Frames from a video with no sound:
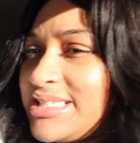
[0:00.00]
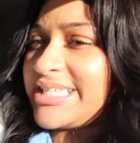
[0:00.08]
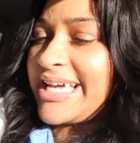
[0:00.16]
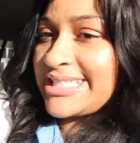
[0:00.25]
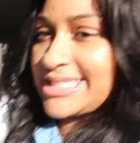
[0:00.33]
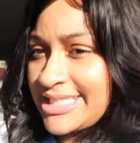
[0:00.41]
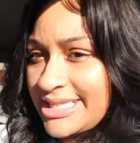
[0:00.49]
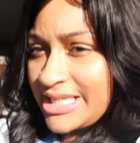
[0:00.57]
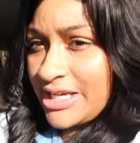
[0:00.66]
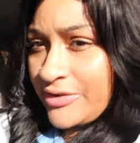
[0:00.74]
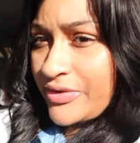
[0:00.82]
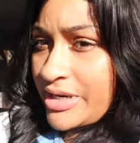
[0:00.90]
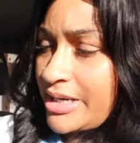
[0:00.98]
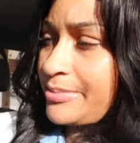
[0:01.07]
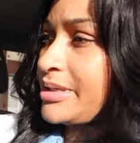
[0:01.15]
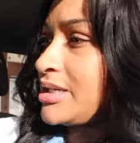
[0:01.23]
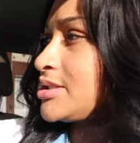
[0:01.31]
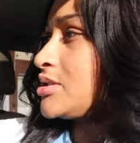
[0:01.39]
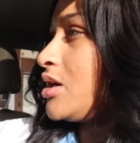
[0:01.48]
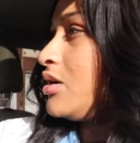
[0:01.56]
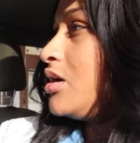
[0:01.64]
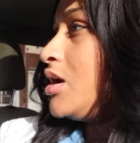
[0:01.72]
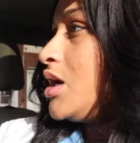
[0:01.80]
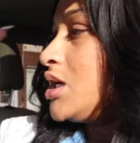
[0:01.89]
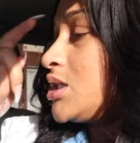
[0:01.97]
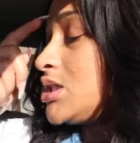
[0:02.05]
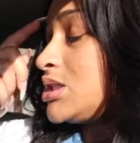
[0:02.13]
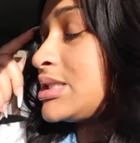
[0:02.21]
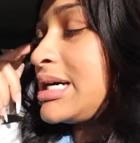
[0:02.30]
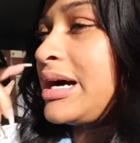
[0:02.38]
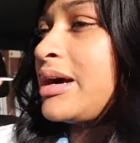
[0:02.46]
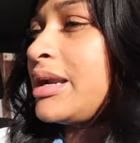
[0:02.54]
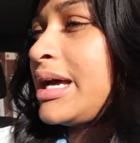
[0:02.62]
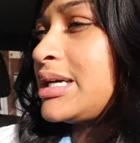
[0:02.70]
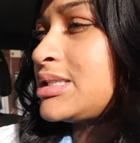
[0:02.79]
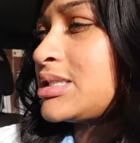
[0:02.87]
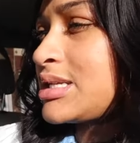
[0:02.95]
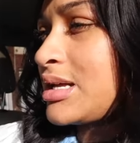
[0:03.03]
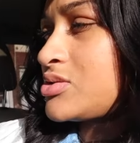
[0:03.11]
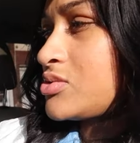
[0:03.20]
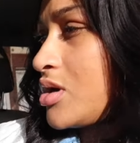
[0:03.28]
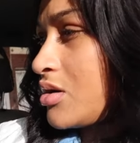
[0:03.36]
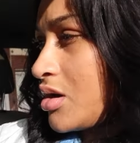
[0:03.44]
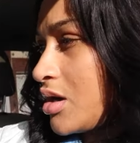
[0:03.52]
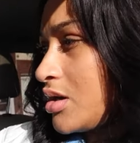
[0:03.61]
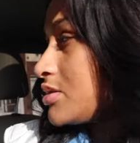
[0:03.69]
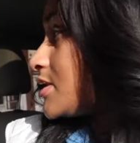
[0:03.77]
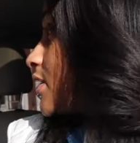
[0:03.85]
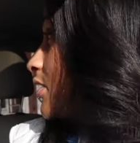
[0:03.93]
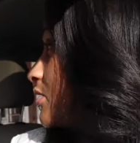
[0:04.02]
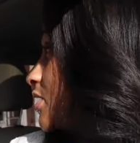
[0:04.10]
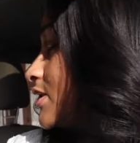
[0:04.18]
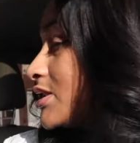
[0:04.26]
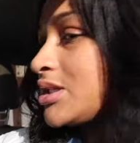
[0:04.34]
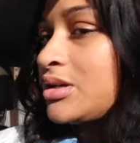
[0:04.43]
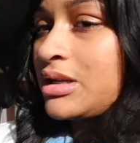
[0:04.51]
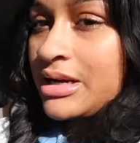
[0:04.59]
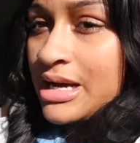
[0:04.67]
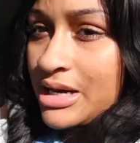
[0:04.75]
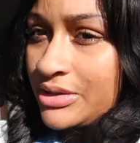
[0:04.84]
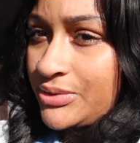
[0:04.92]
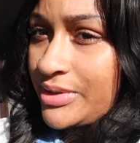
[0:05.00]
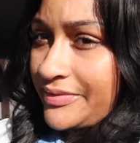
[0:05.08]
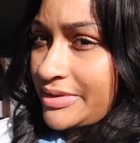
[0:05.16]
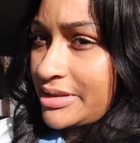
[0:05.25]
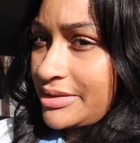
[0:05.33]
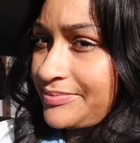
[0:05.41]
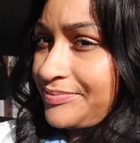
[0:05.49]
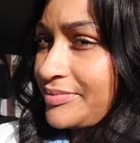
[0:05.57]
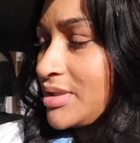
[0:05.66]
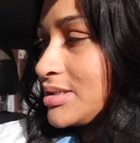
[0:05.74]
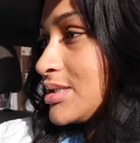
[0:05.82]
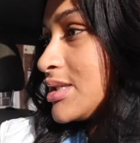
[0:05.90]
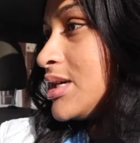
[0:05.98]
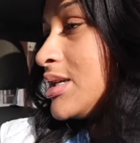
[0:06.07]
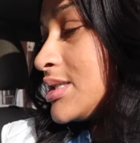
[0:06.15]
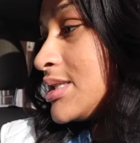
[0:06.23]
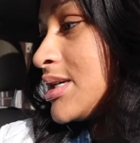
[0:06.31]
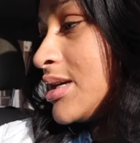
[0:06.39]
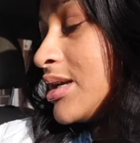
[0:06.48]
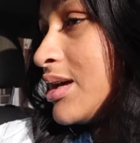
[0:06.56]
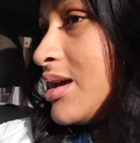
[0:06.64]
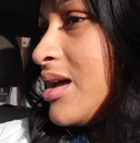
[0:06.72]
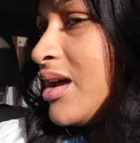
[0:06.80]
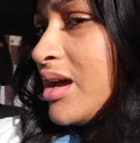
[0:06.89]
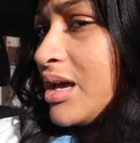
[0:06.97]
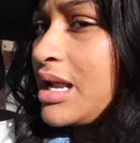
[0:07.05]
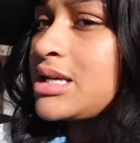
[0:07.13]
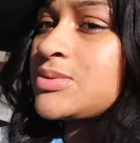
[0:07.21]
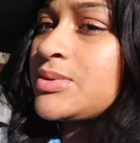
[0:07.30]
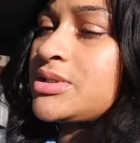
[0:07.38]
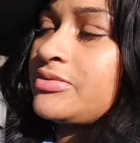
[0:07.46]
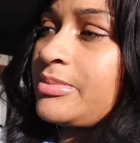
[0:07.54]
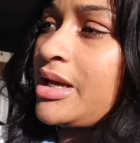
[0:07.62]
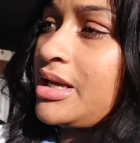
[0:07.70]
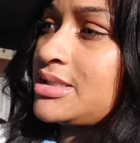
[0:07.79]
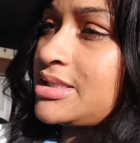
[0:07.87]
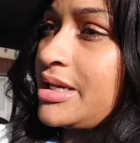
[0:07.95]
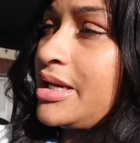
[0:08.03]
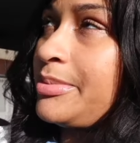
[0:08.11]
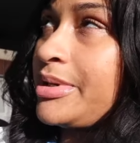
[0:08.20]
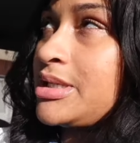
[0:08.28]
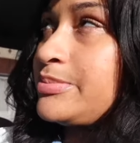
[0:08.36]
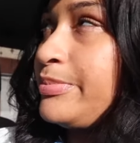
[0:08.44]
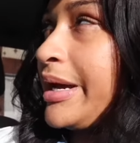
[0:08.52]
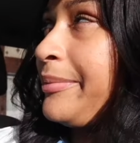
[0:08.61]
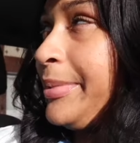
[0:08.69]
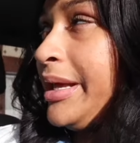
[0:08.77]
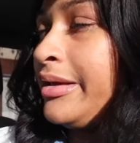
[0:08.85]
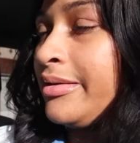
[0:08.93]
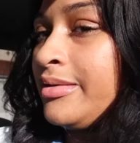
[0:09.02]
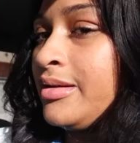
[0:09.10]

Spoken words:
testing thing for her, because, you know, she just got her license not too long ago, so she's still learning how to do everything. The sun is sunny, and I switched from hand to hand because, baby,